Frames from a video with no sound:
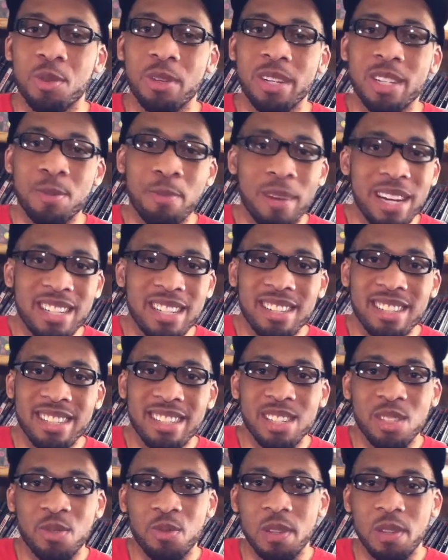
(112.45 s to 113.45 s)
It's basically
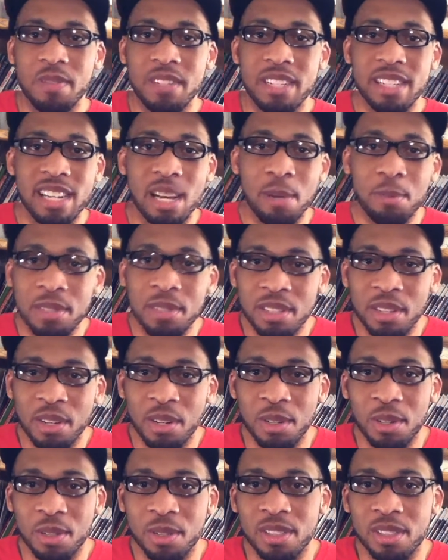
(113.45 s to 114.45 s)
just 15
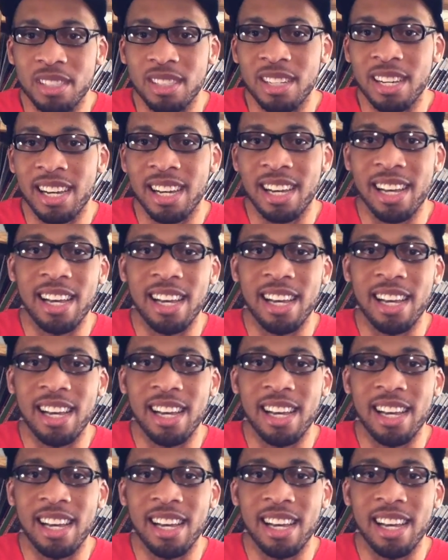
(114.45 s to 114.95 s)
episodes.